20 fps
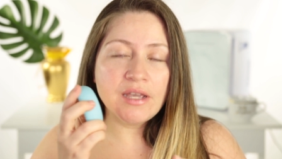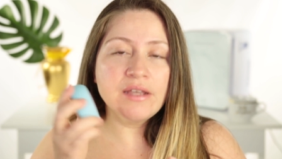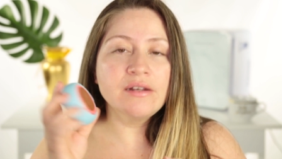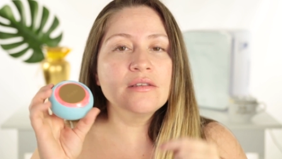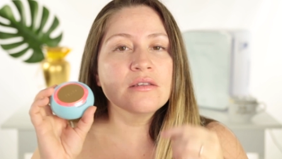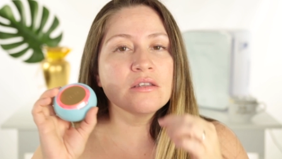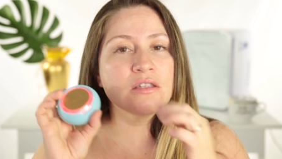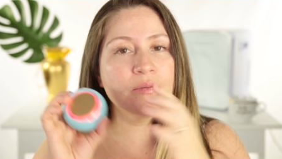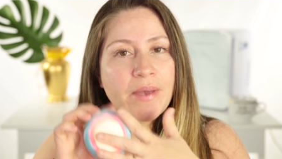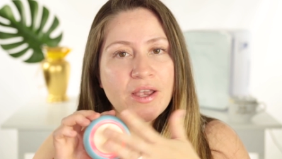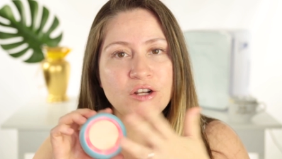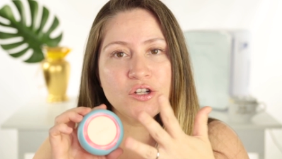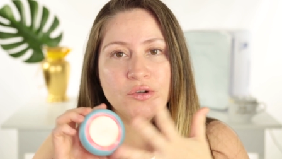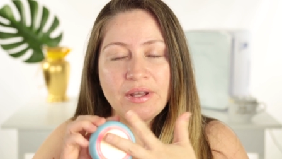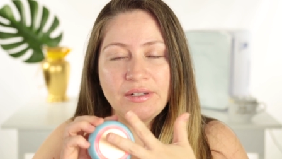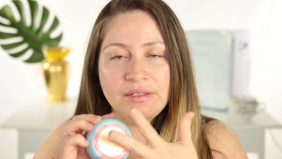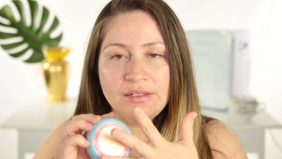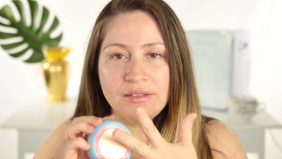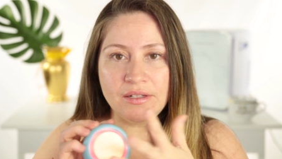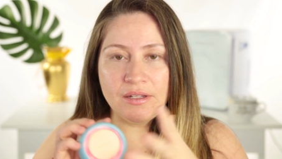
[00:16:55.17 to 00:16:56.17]
And it's a
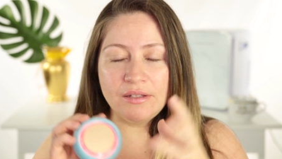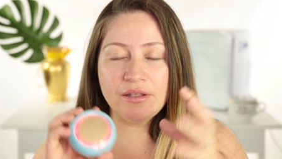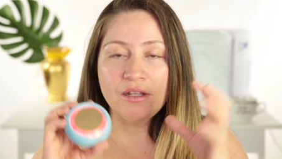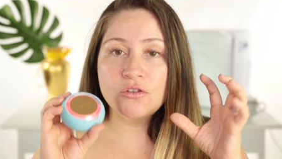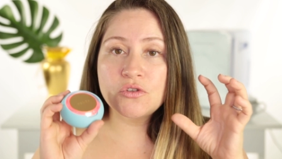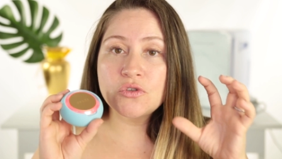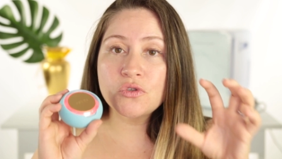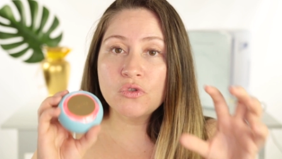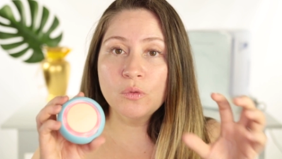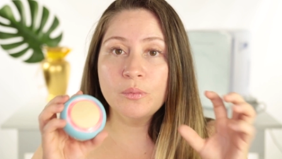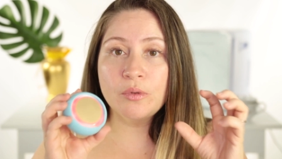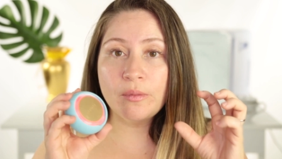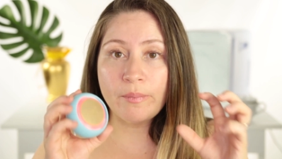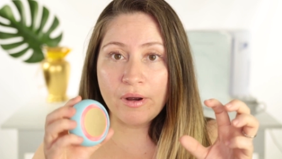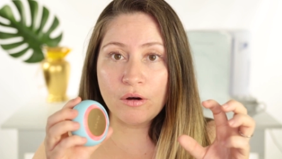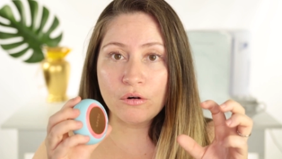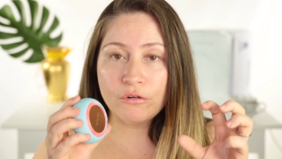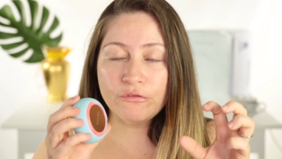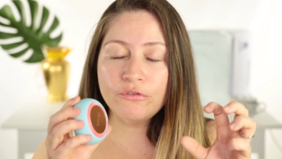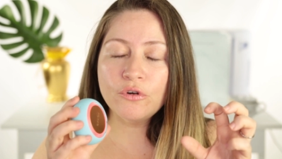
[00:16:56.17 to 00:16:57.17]
special LED that is super
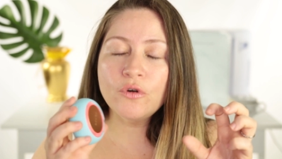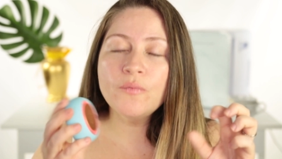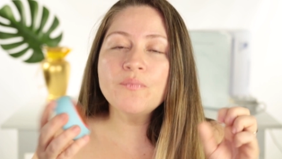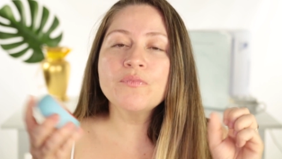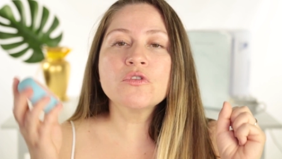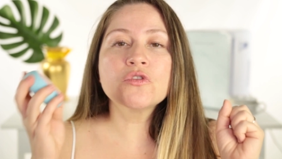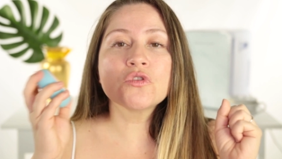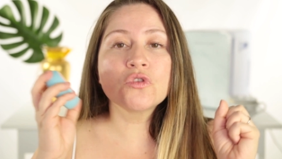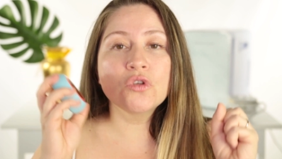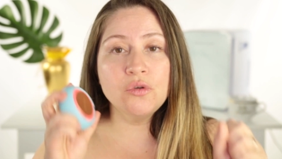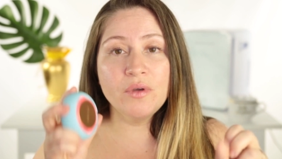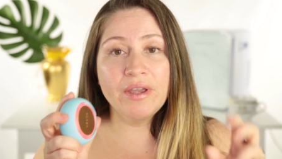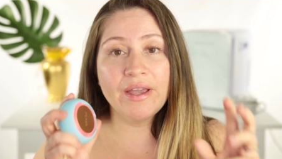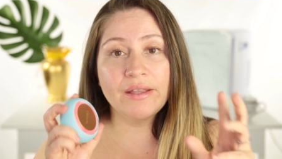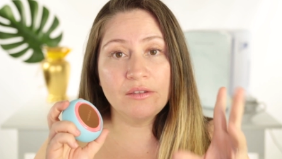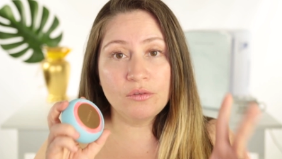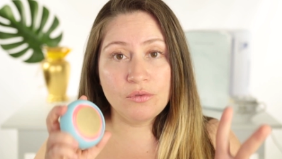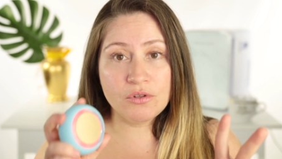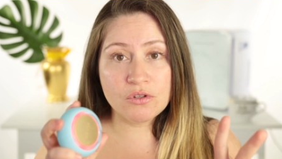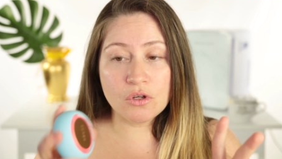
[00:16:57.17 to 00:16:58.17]
powerful, so you
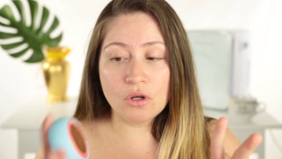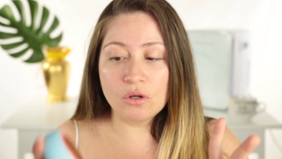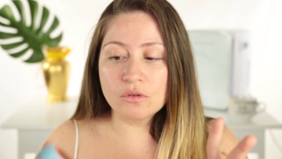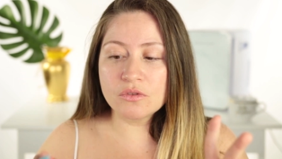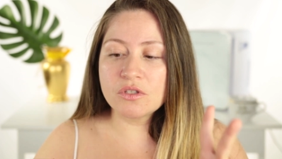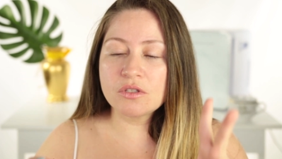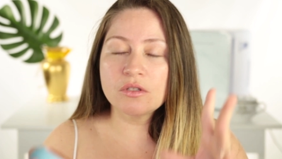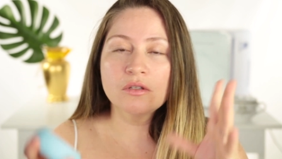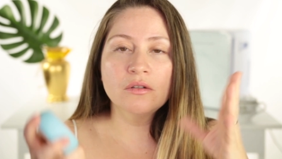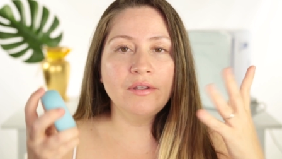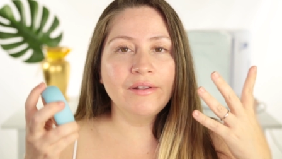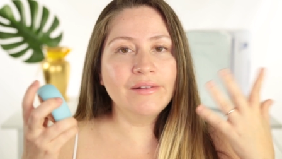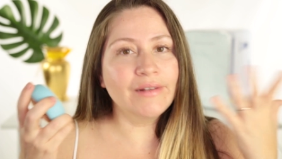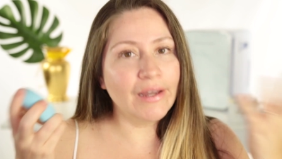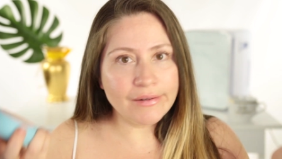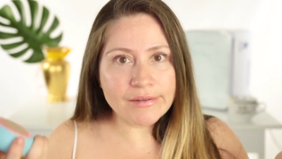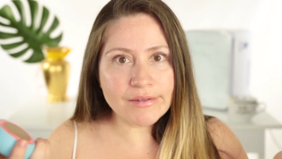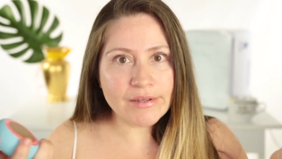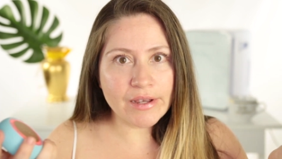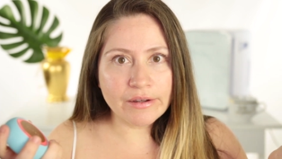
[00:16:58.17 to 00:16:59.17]
get the results in
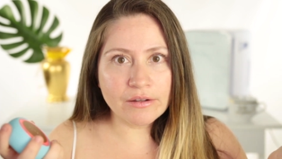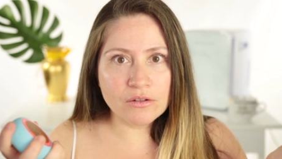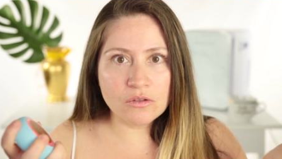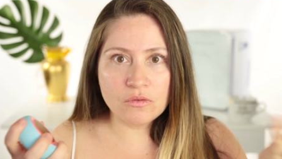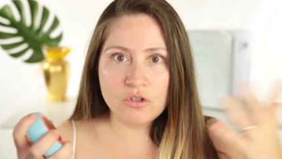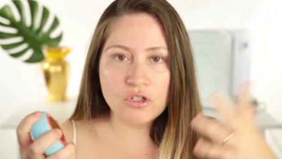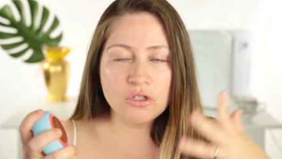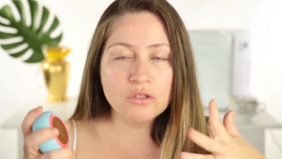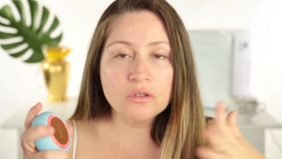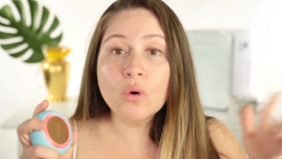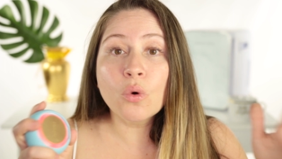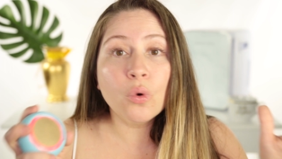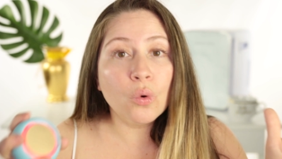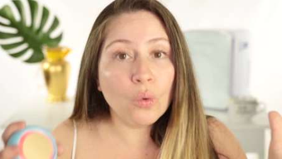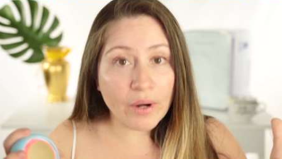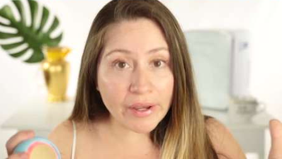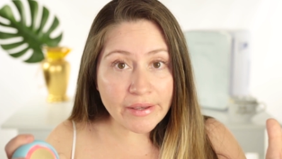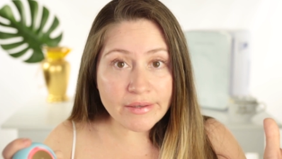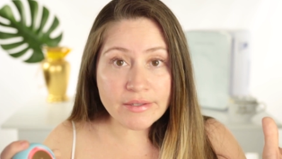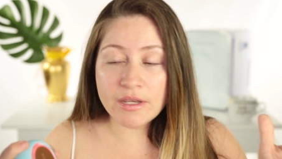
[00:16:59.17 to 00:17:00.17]
90 seconds, which is
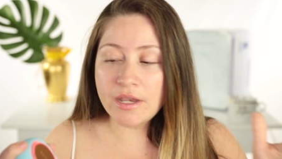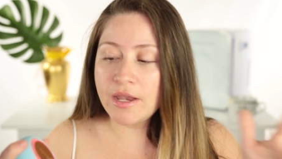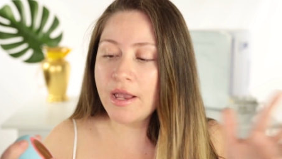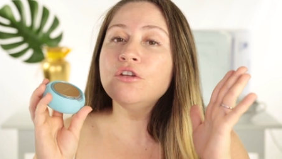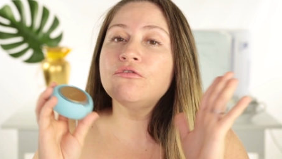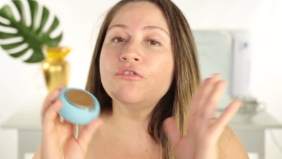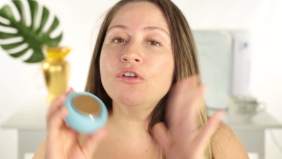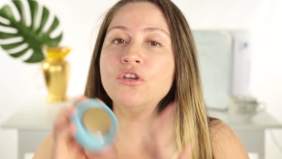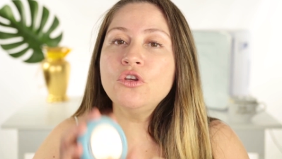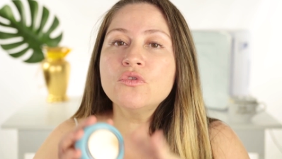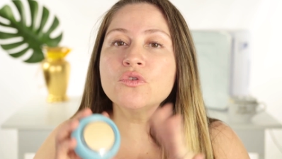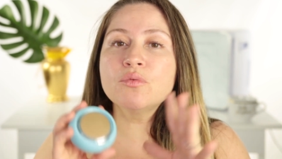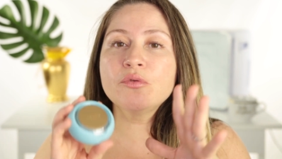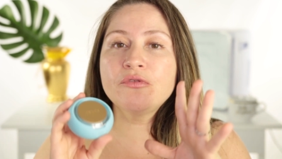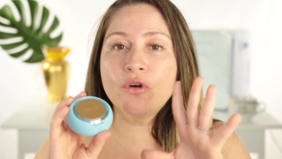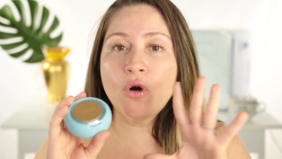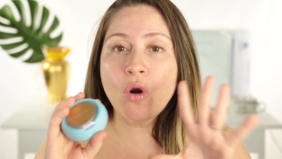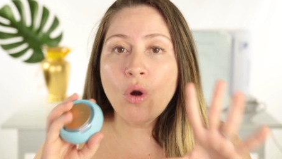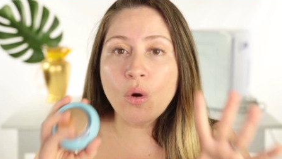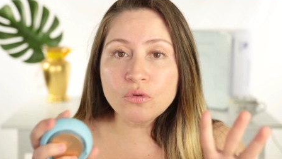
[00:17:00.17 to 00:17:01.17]
crazy. If You use
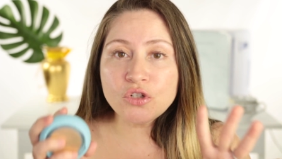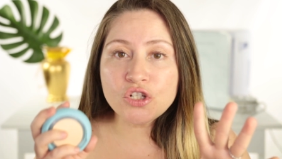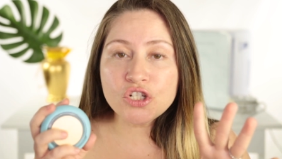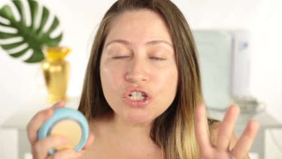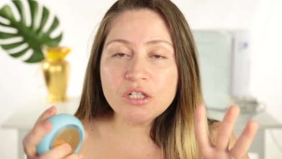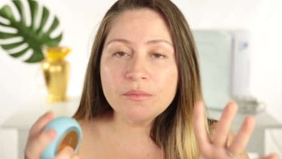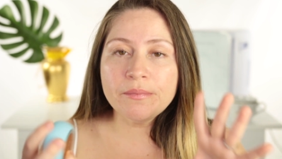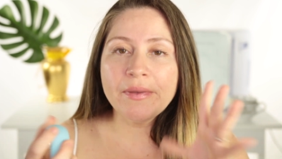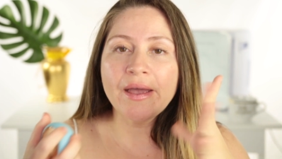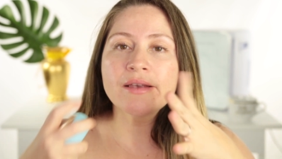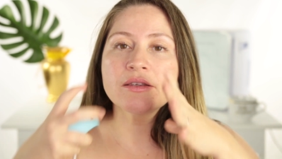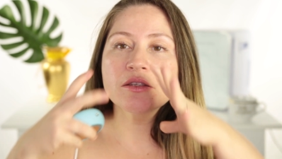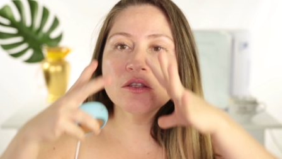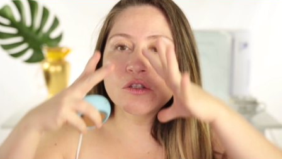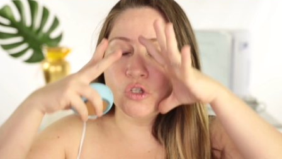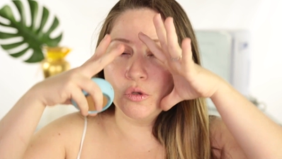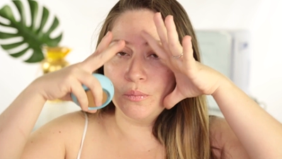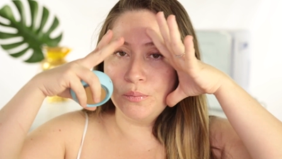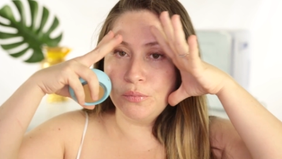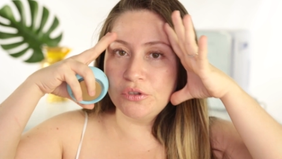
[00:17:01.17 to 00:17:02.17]
with your own sheet
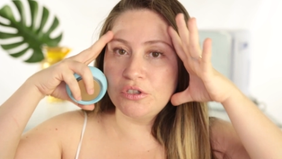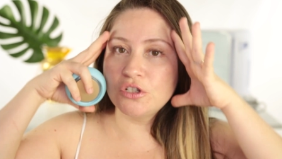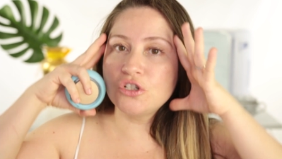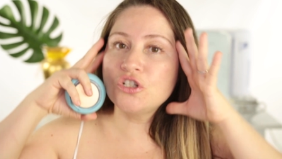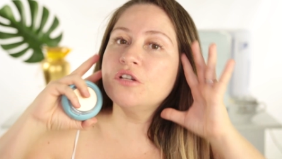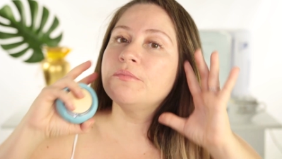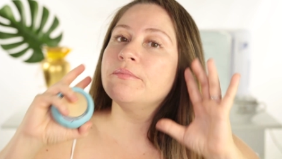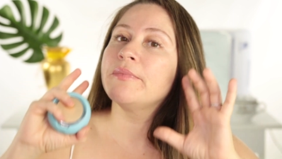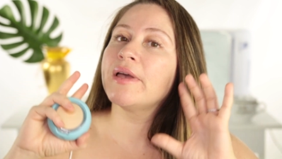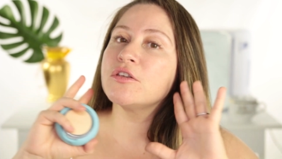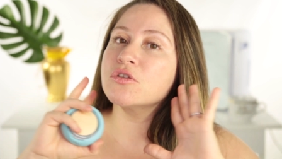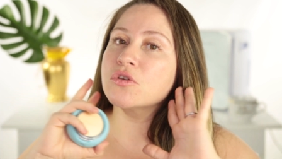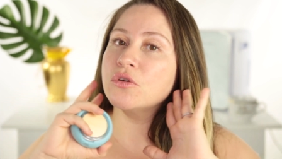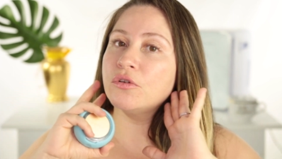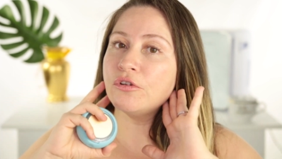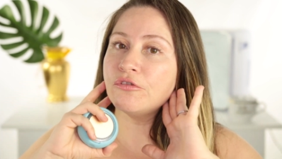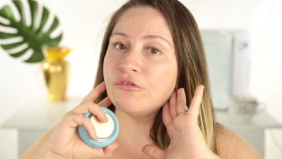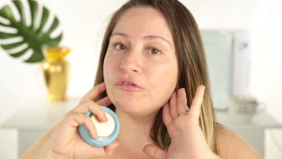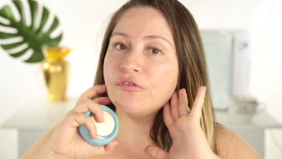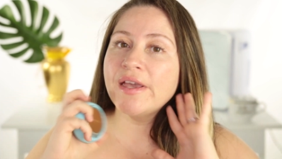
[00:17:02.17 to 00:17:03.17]
masks, you put the sheet mask
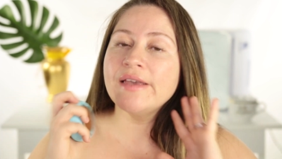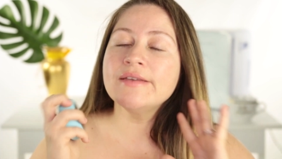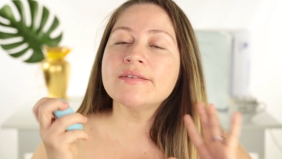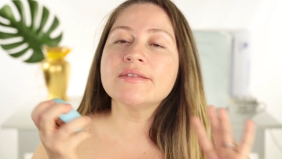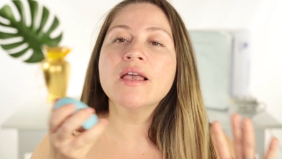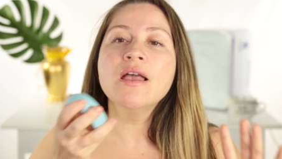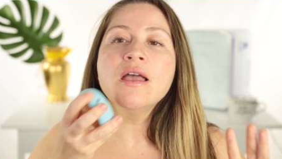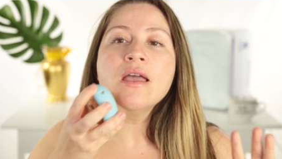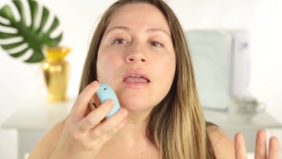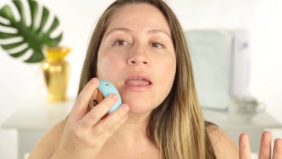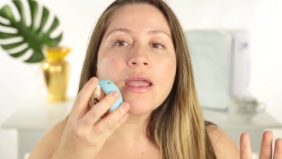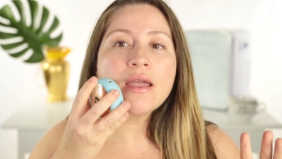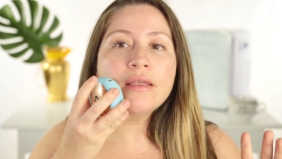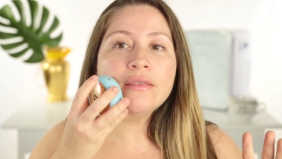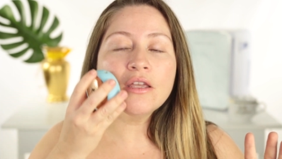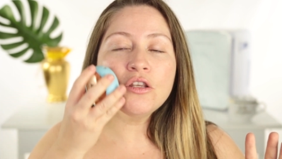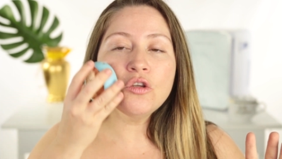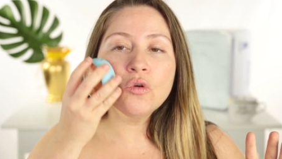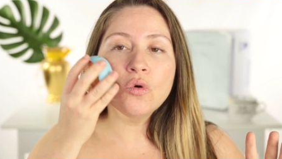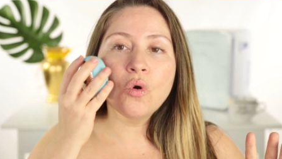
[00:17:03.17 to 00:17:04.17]
on your face,
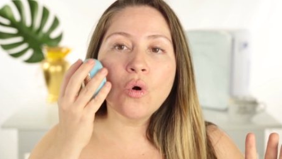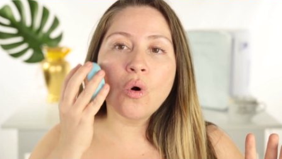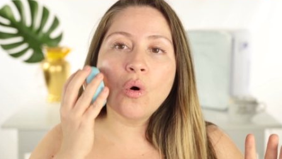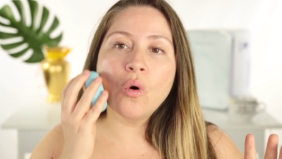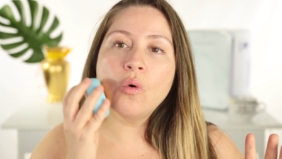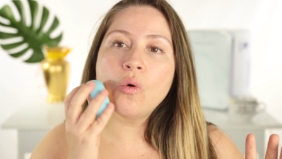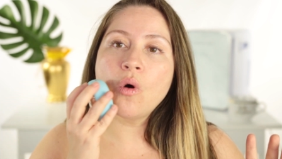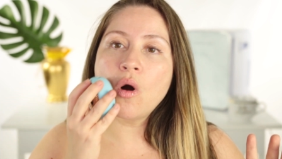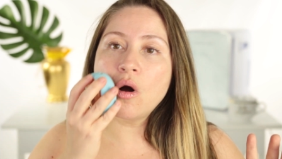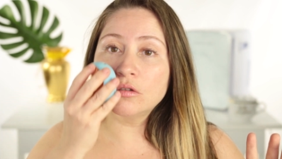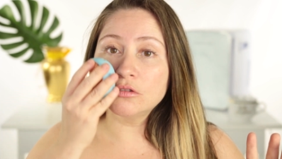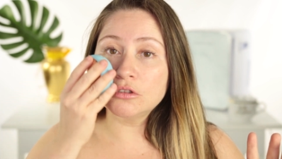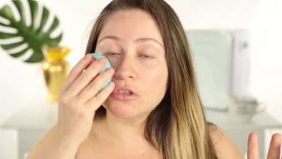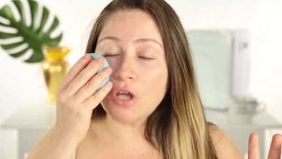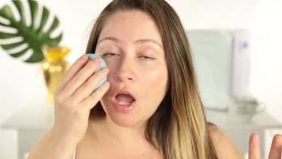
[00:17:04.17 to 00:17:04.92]
and then you go on